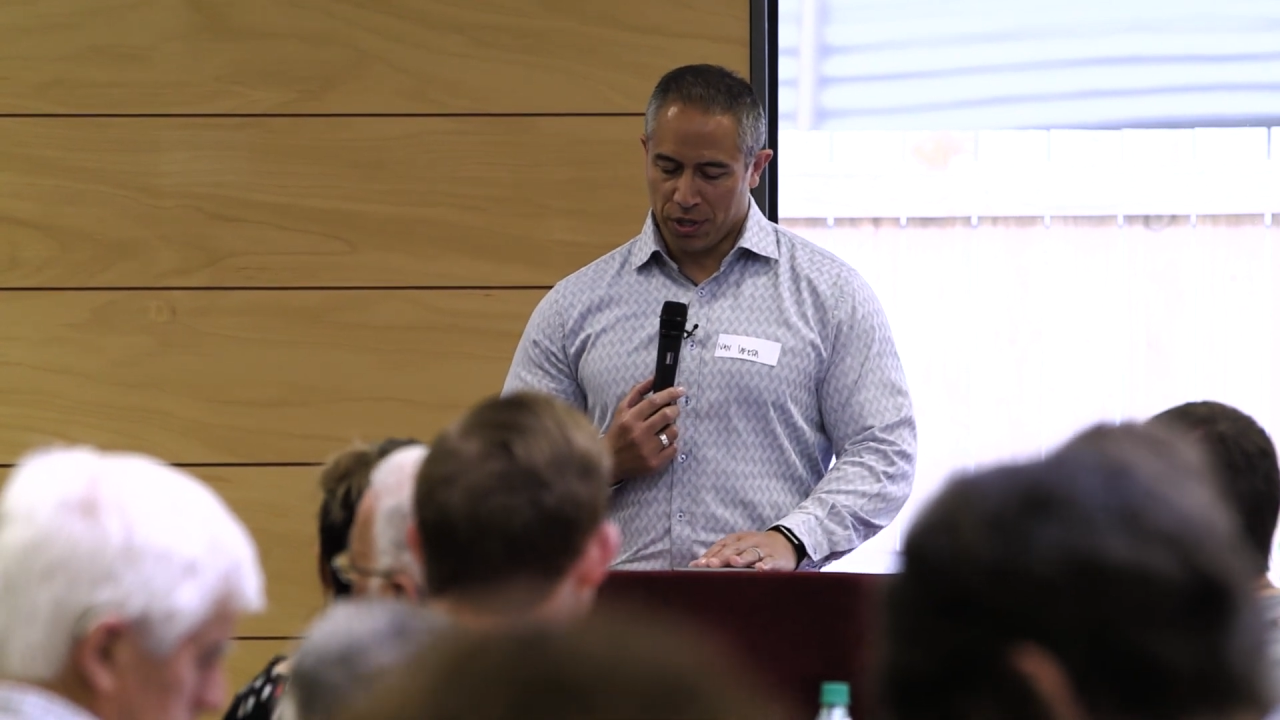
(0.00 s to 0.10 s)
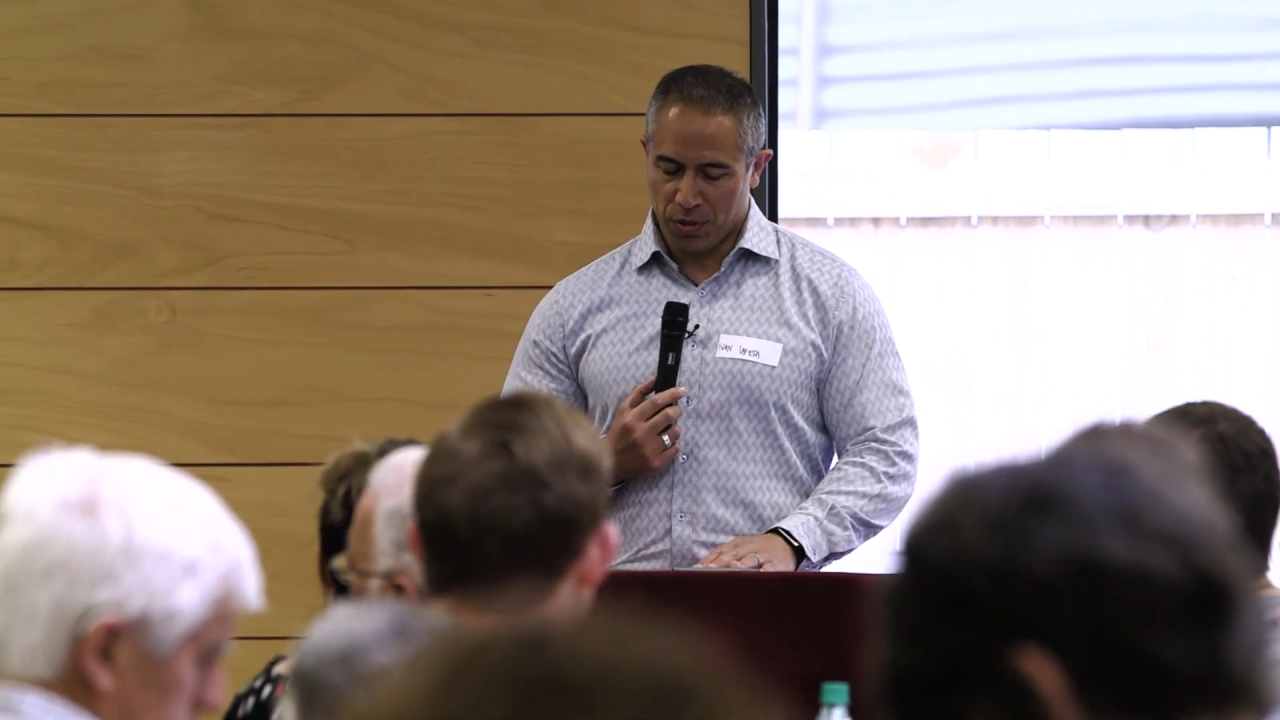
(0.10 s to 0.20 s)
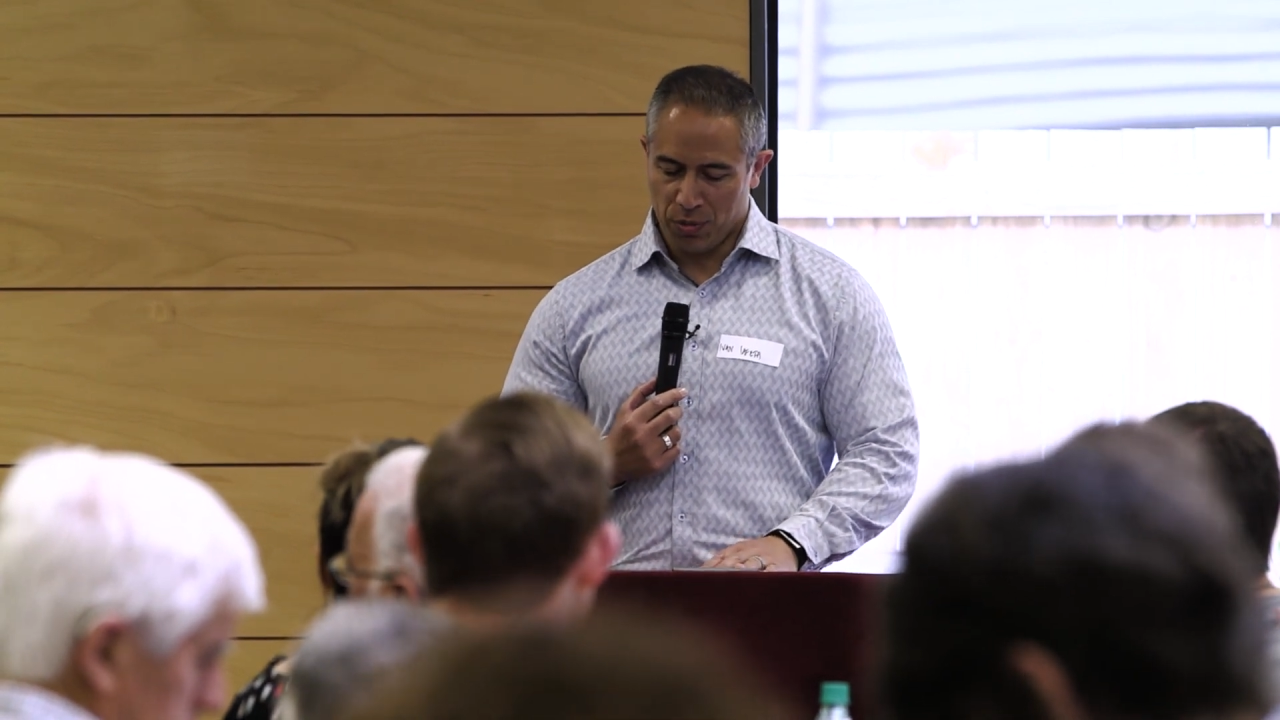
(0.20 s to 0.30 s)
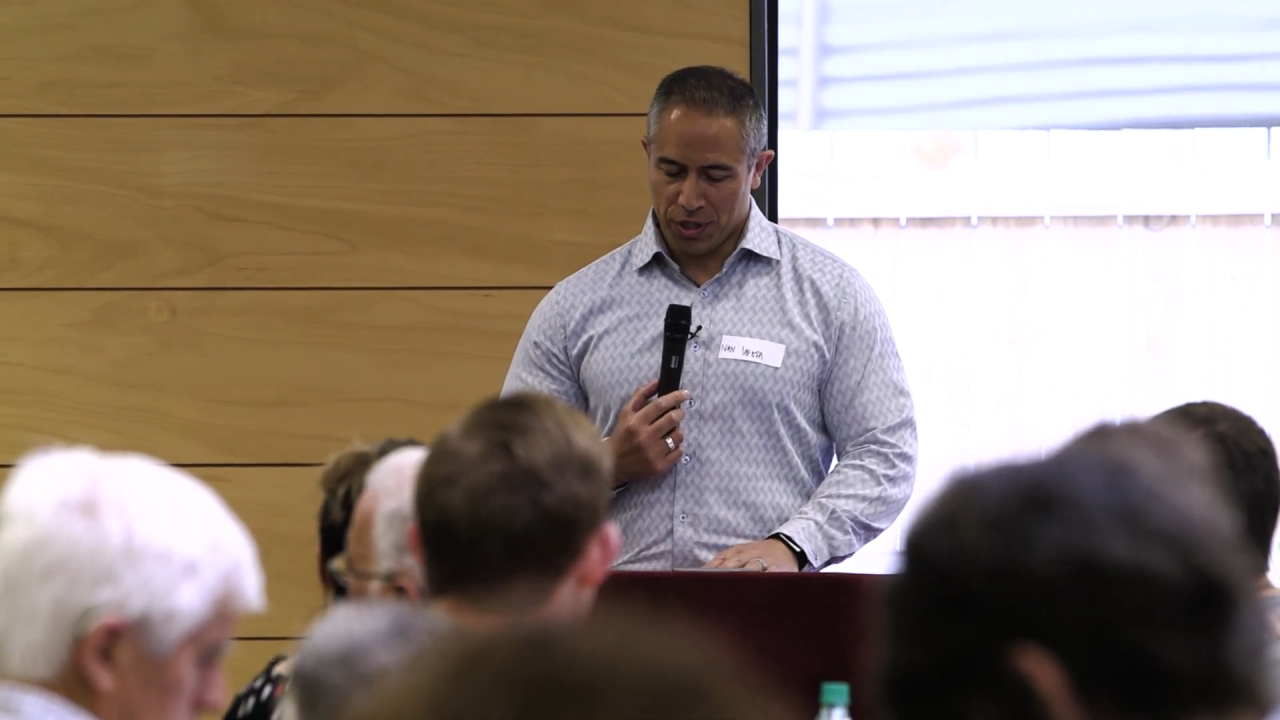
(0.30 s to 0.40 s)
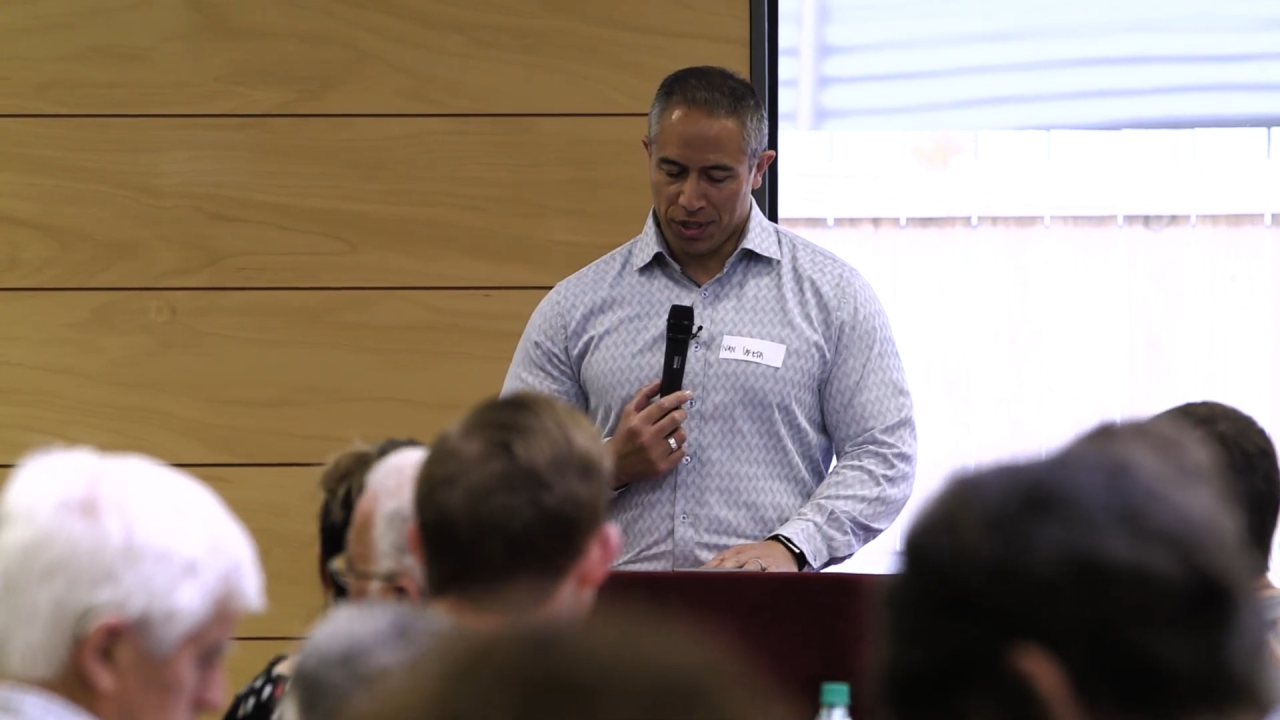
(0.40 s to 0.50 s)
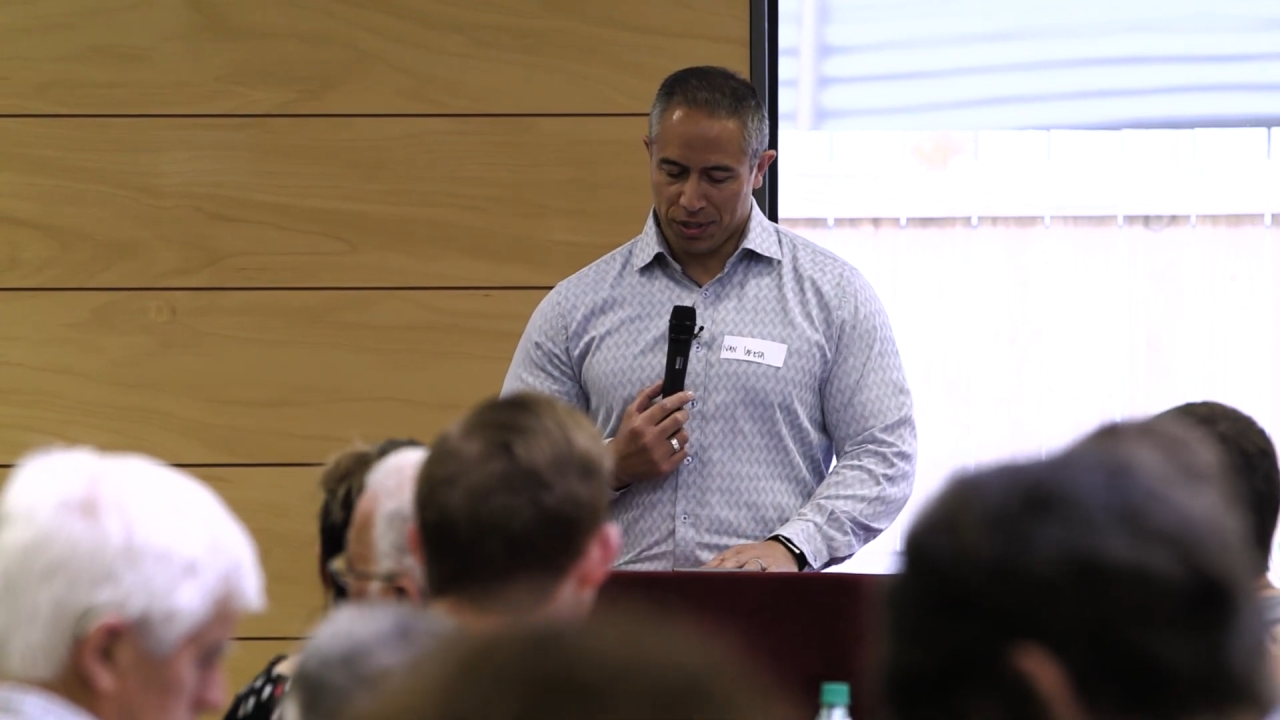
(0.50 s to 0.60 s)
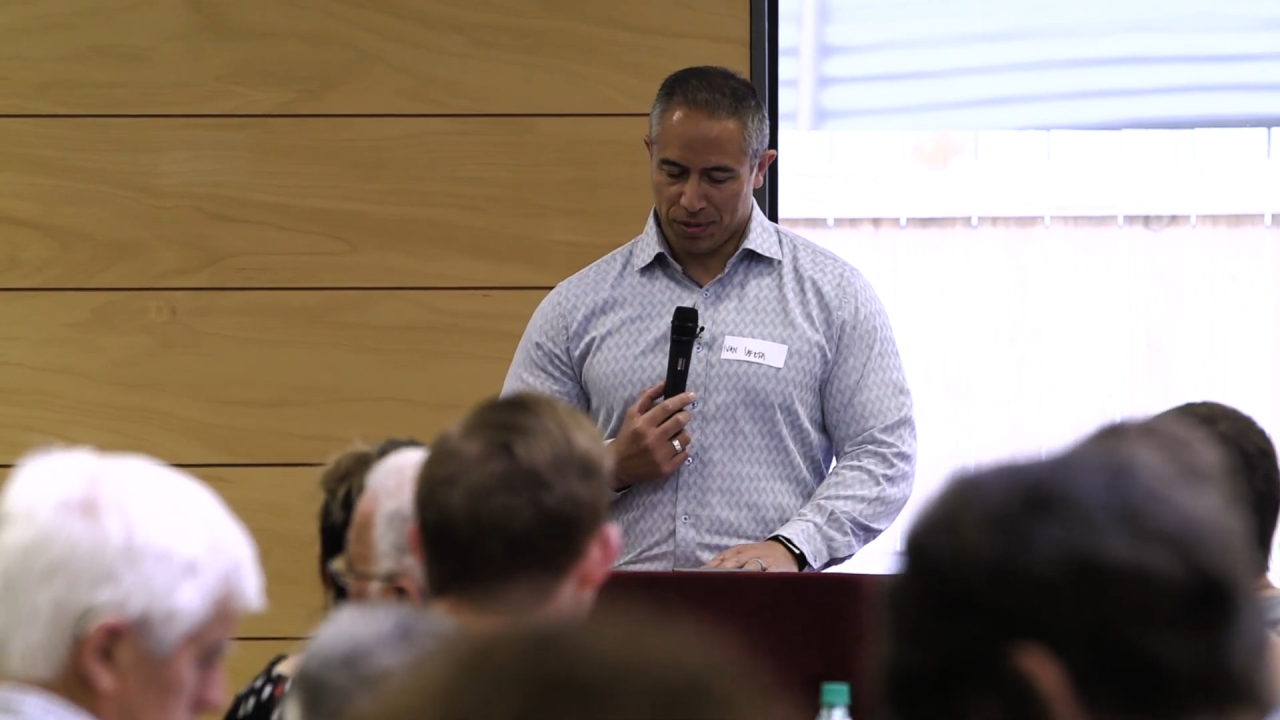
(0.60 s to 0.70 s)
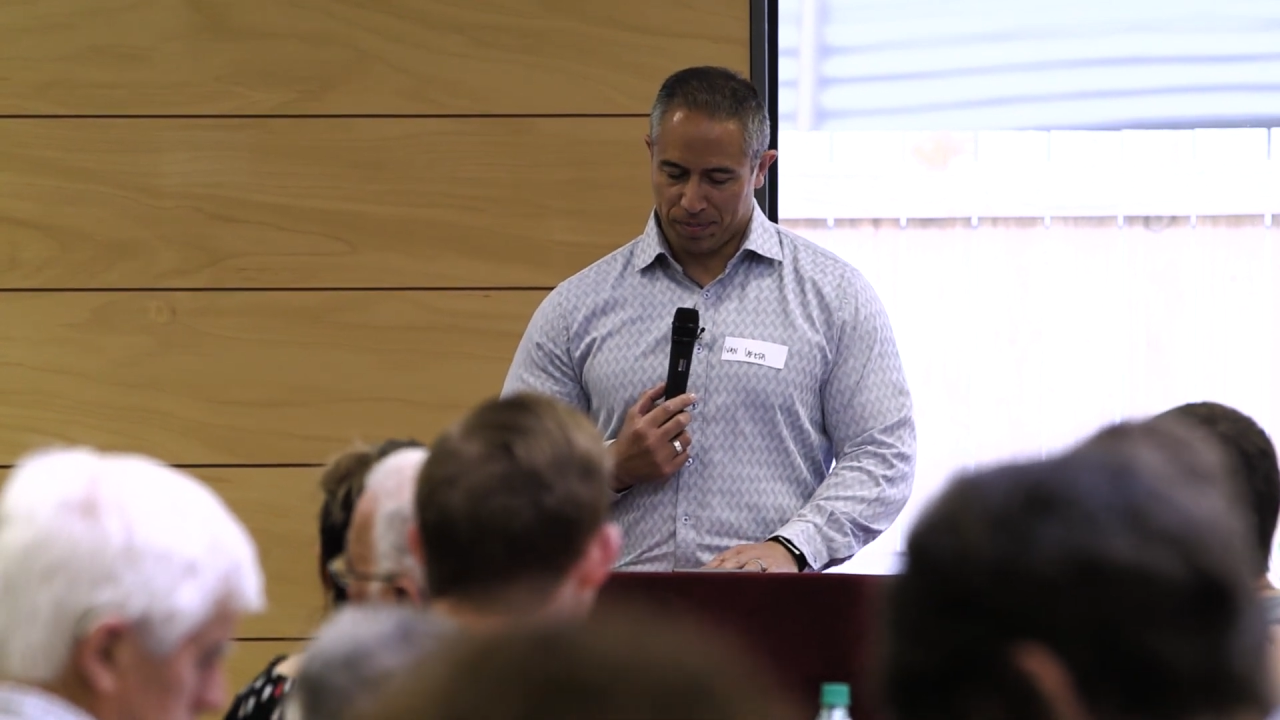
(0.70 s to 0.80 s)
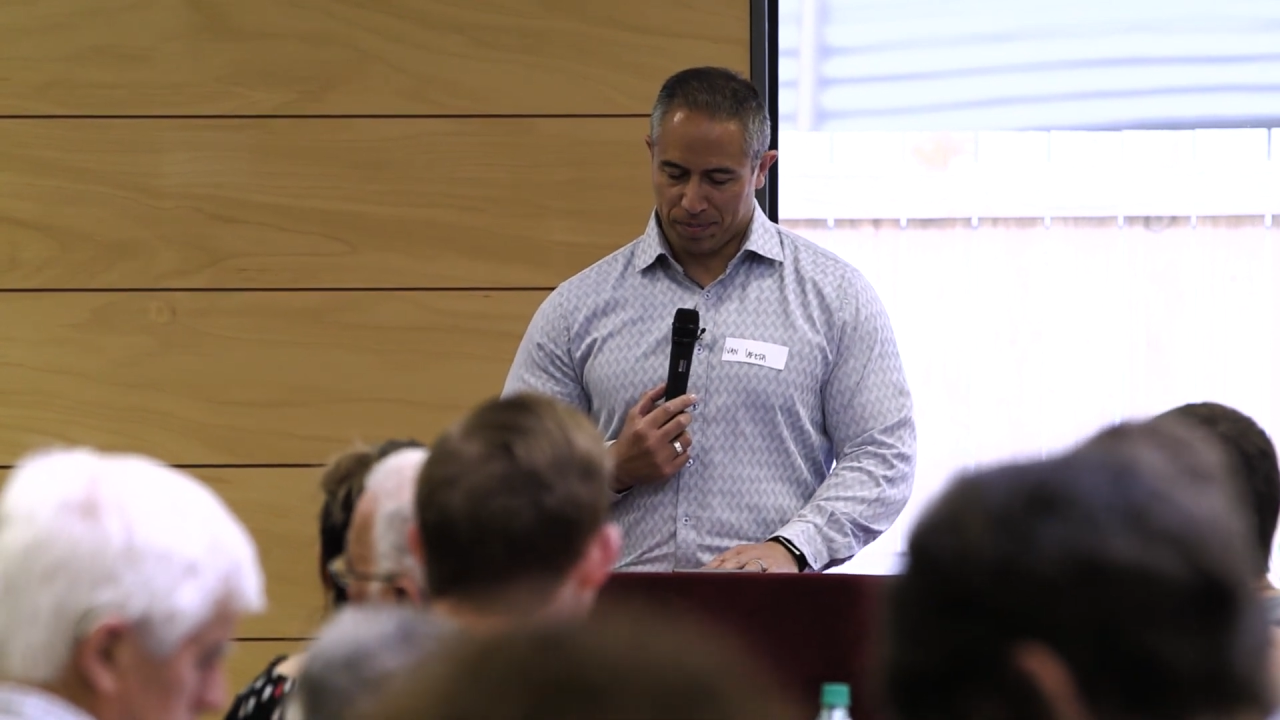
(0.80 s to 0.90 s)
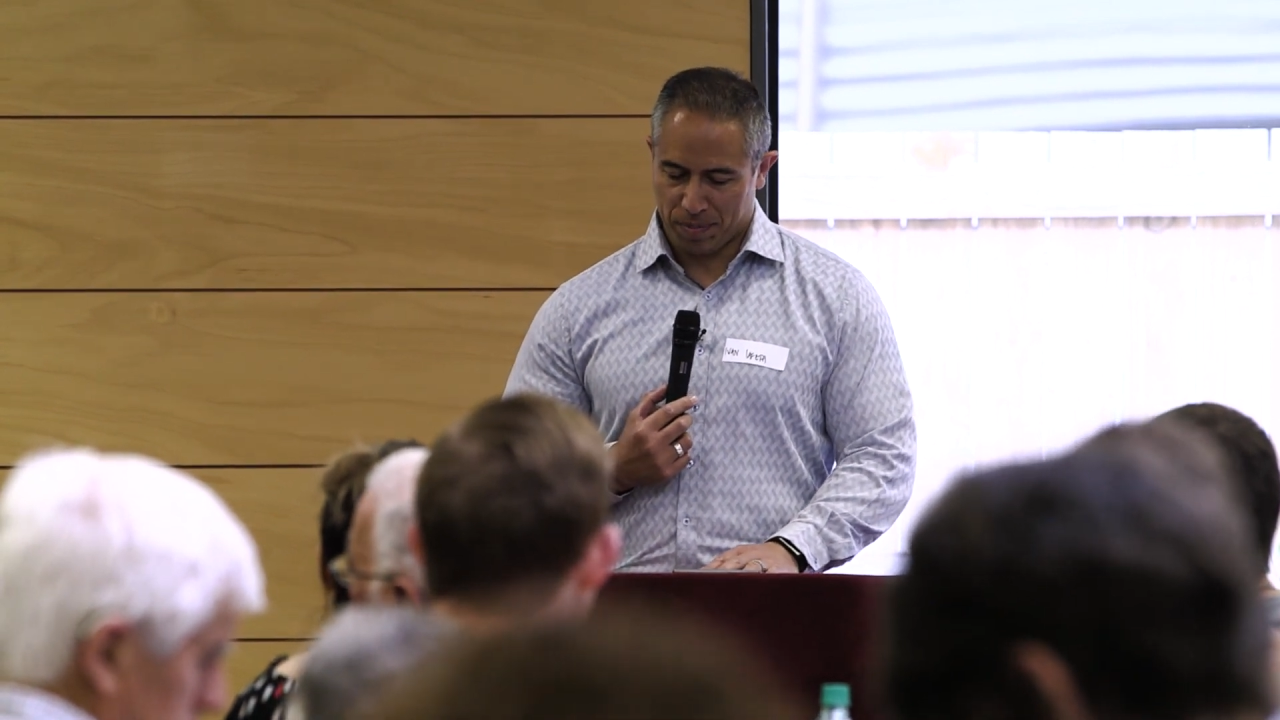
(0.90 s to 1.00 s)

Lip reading: and communities?